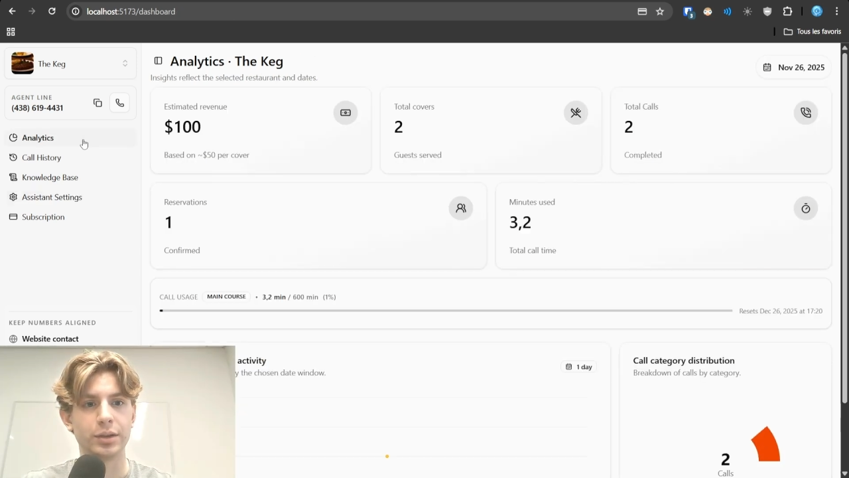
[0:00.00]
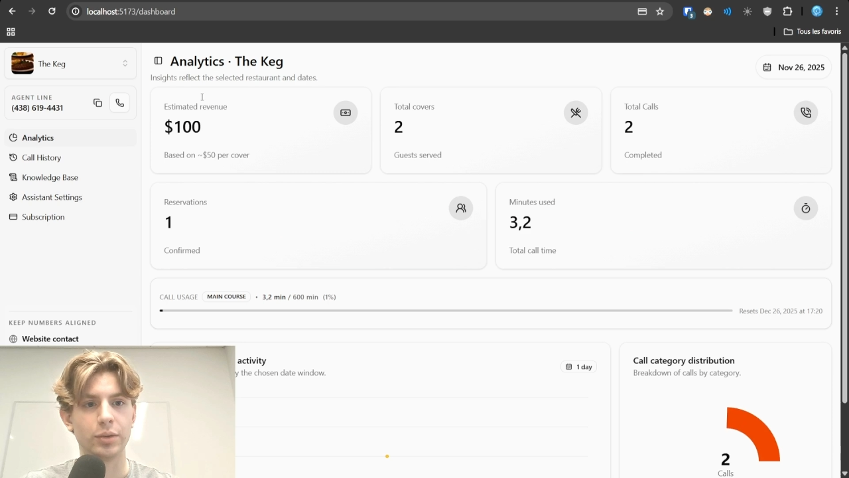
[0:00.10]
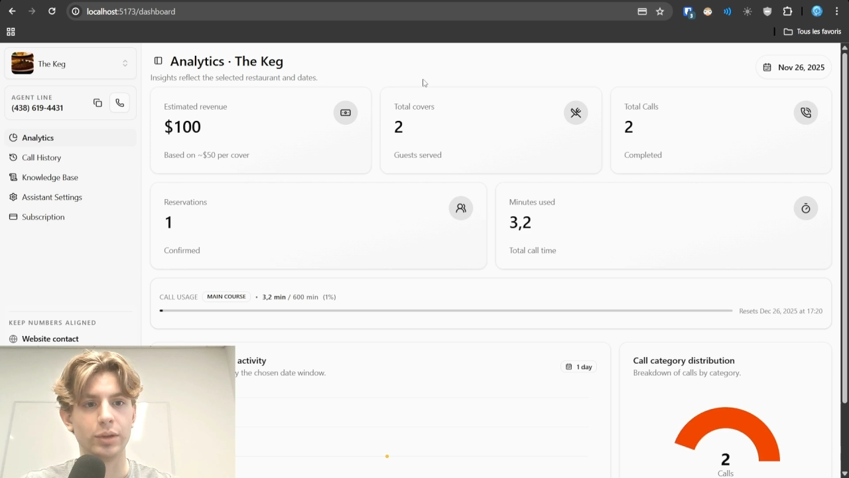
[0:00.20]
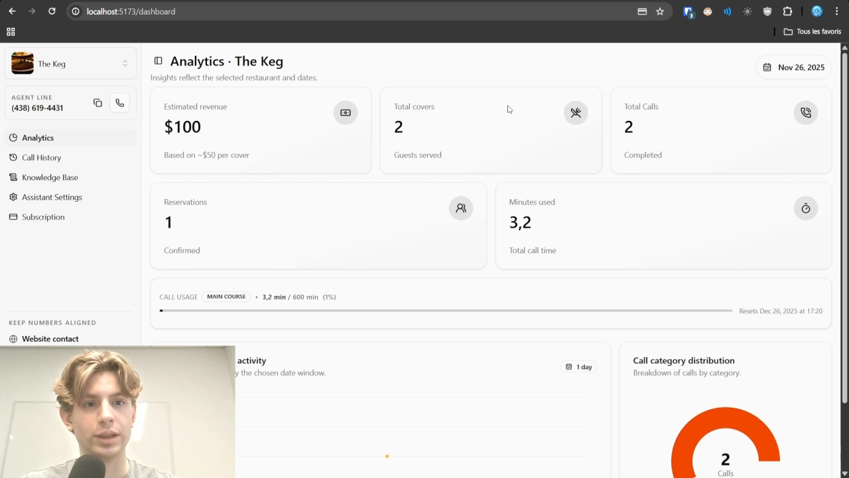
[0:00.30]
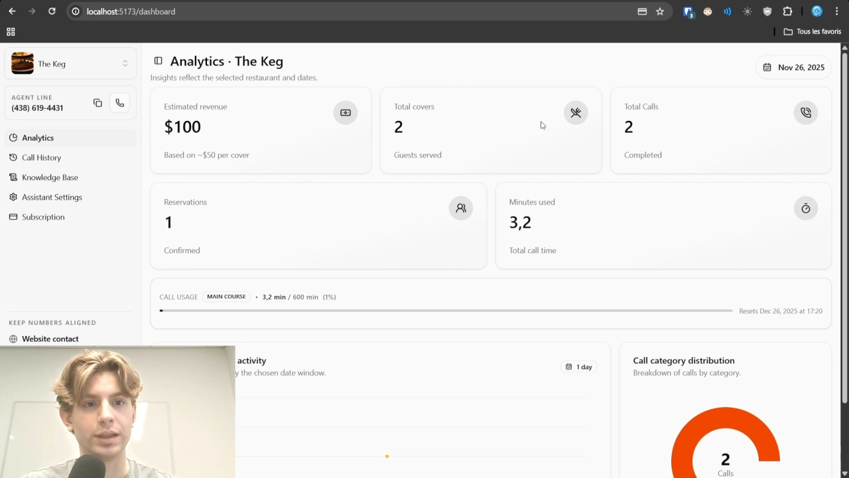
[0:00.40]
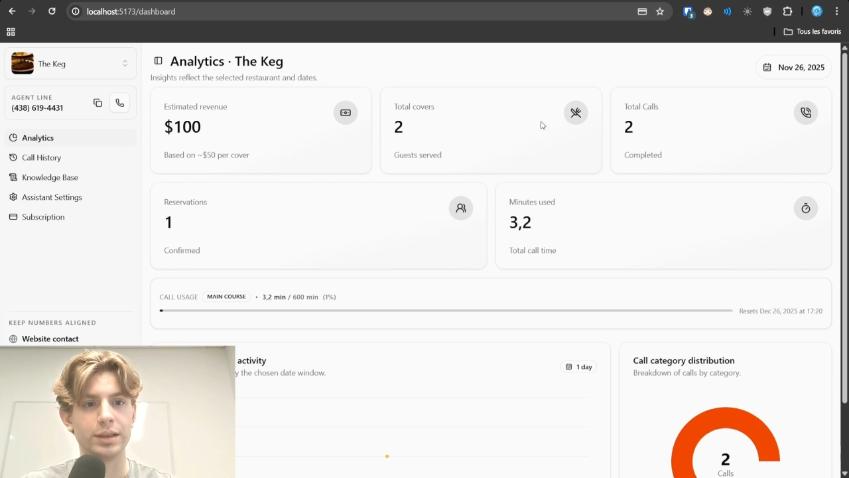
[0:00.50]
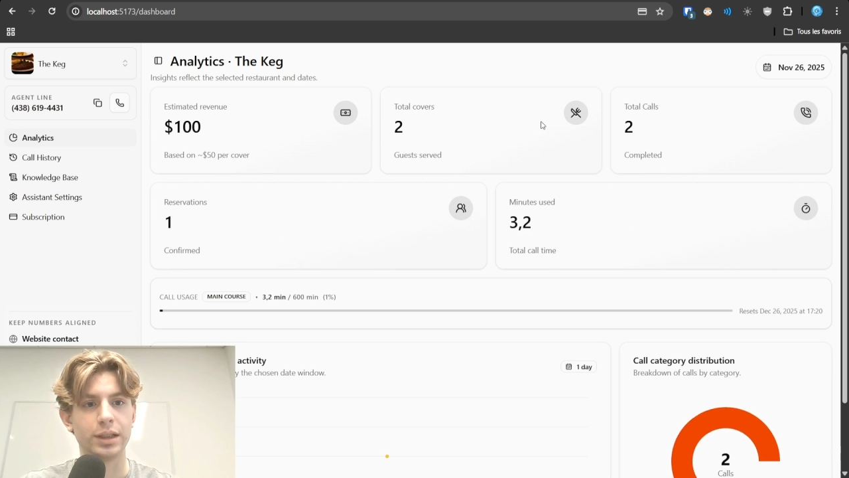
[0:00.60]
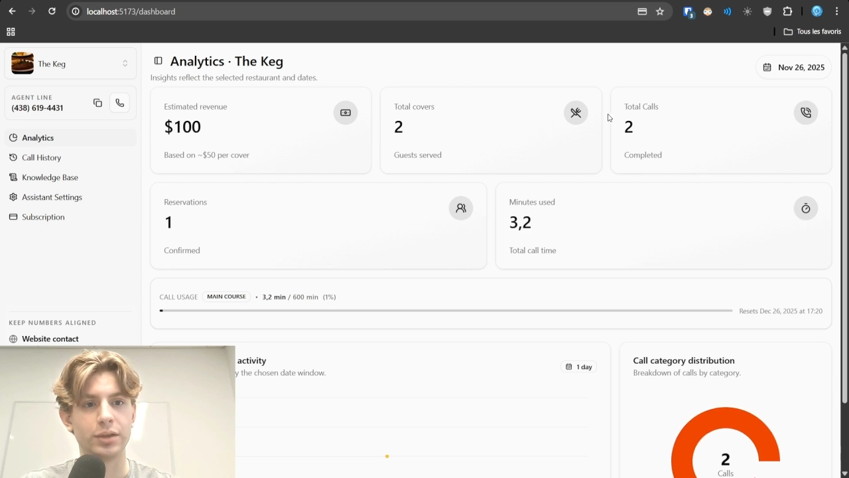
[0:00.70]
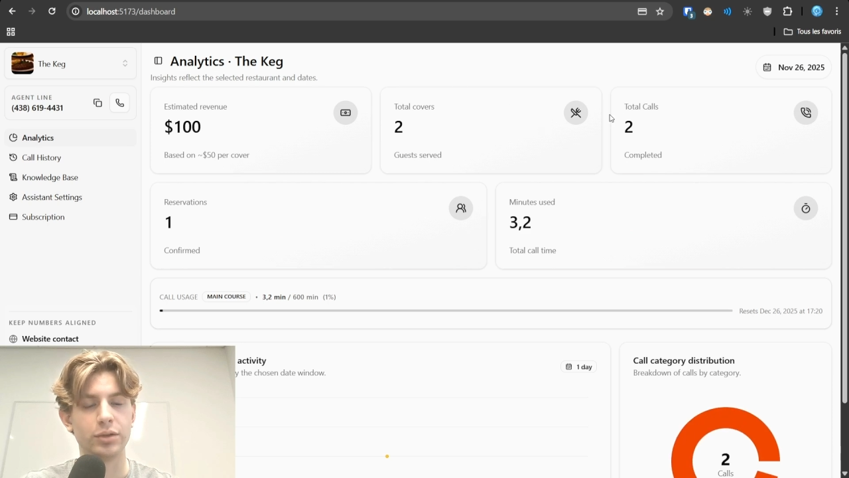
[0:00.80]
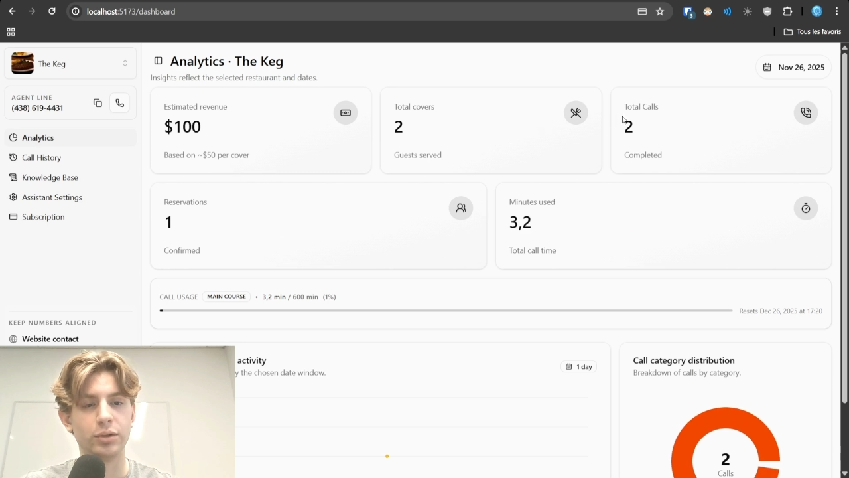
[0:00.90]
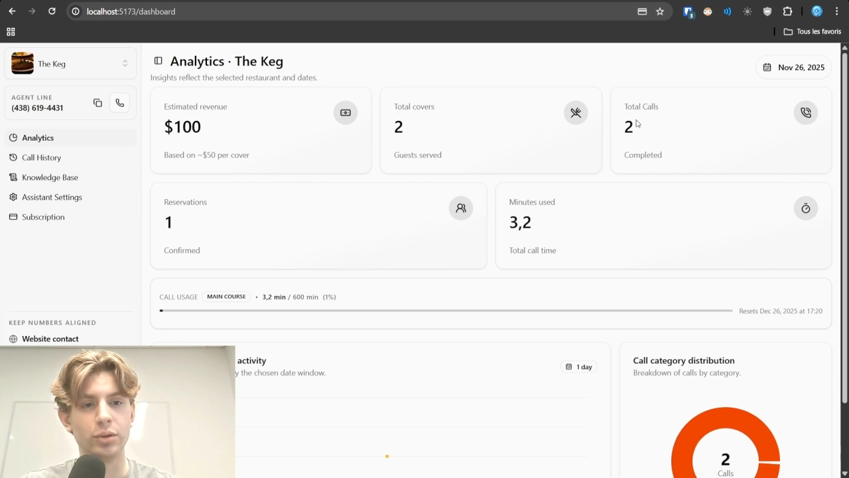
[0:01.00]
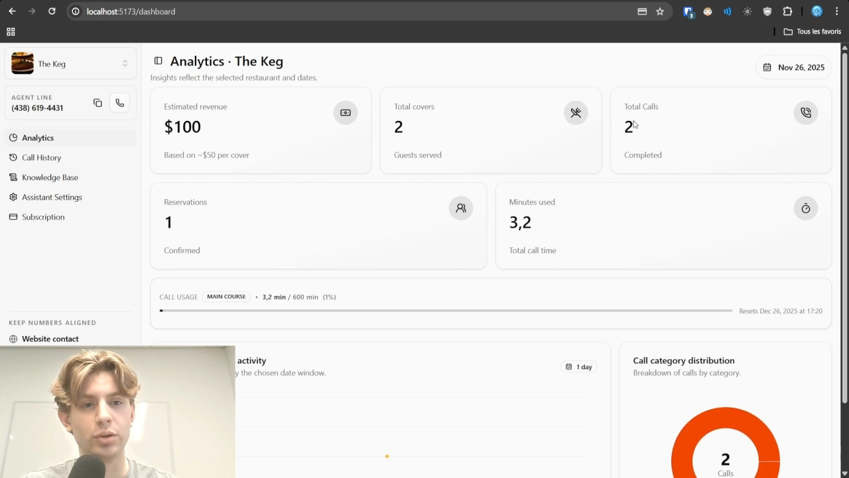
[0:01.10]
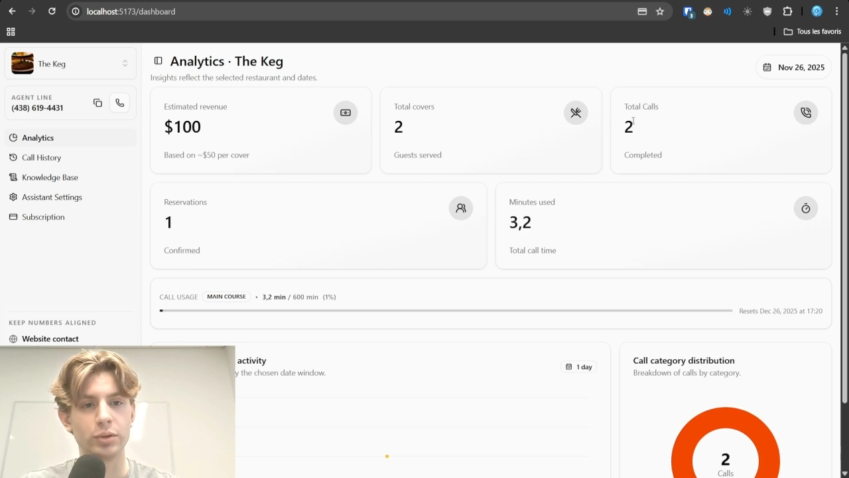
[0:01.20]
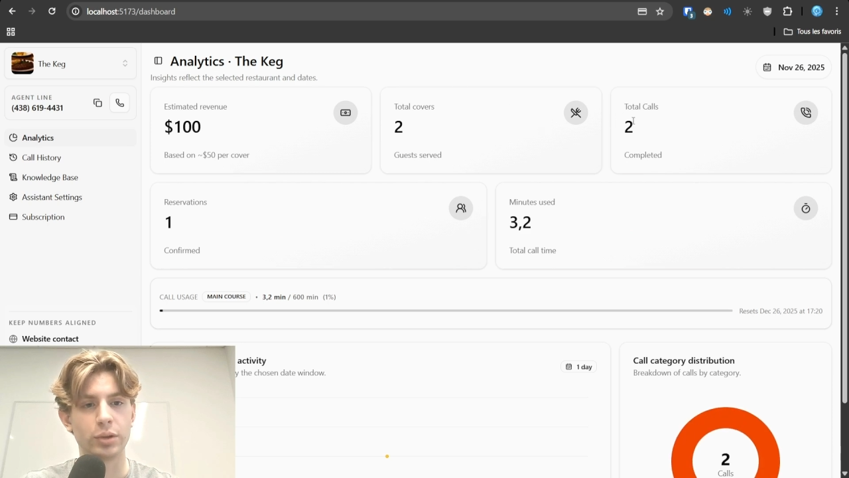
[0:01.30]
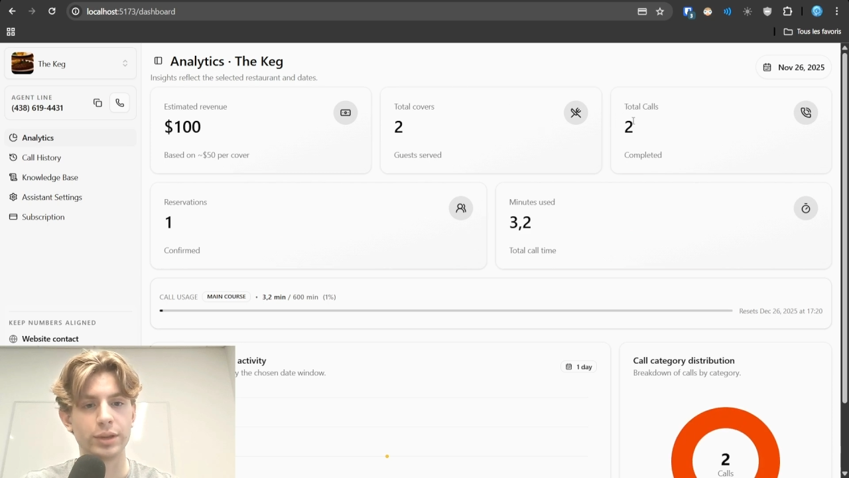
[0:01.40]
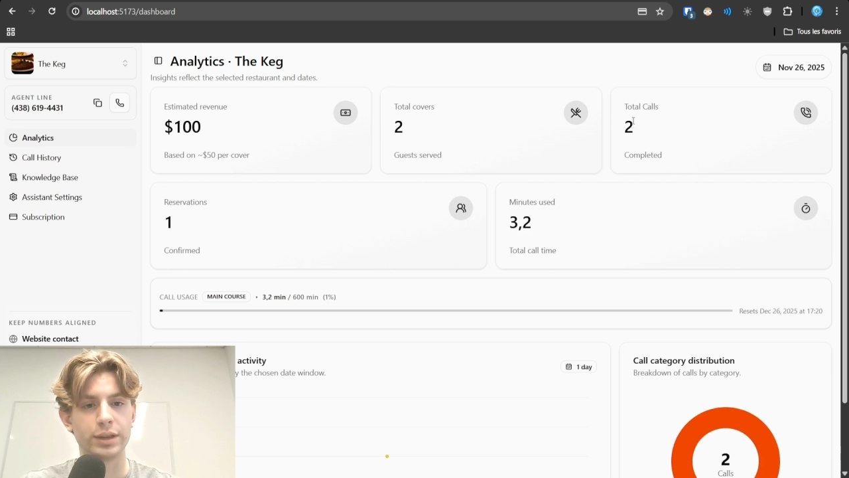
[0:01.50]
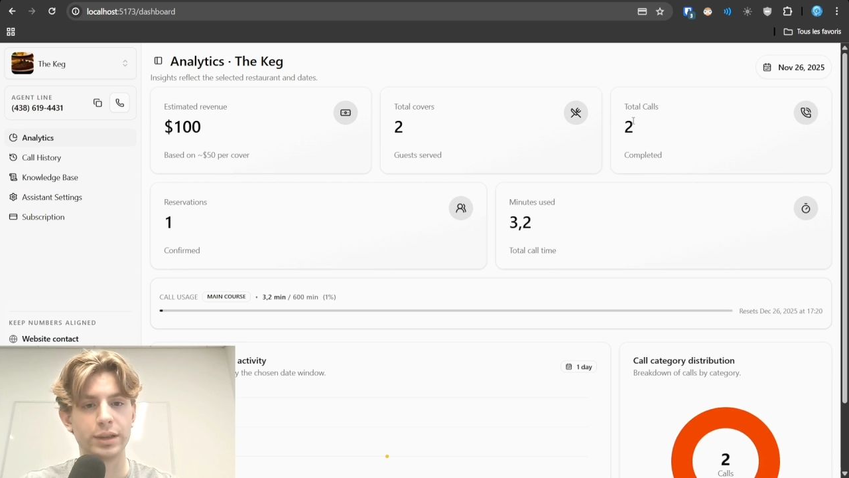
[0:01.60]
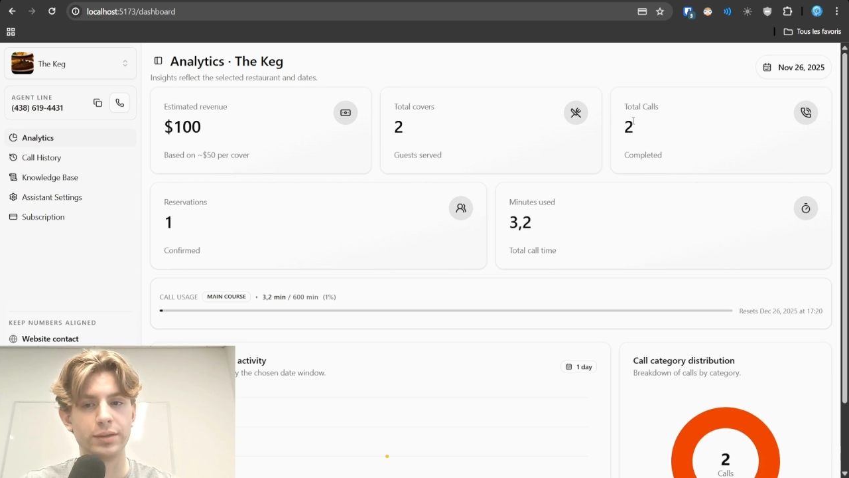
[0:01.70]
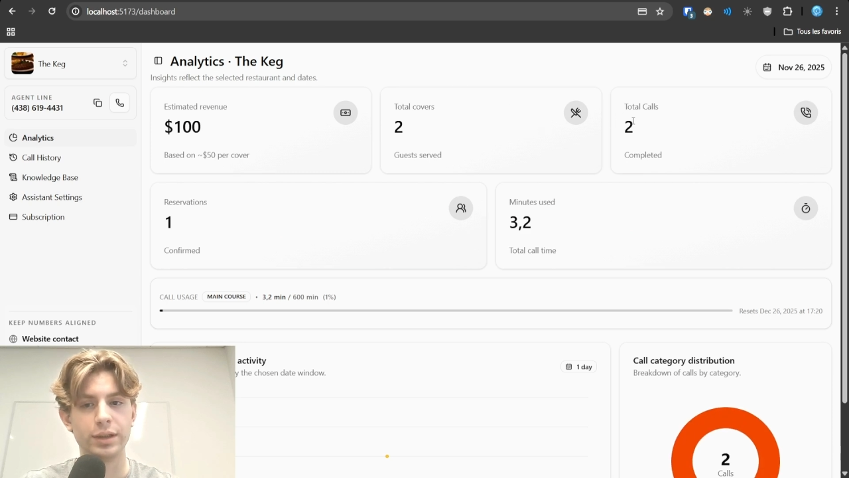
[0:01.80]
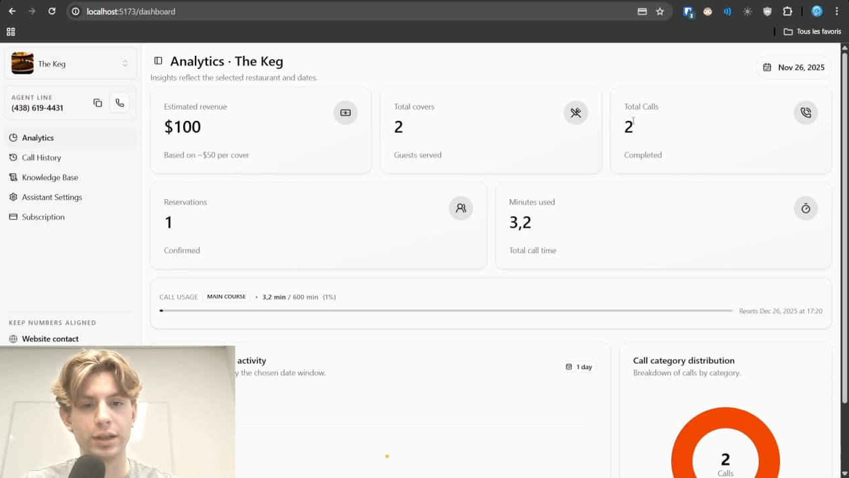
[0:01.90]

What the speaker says: we can see that 2 calls were received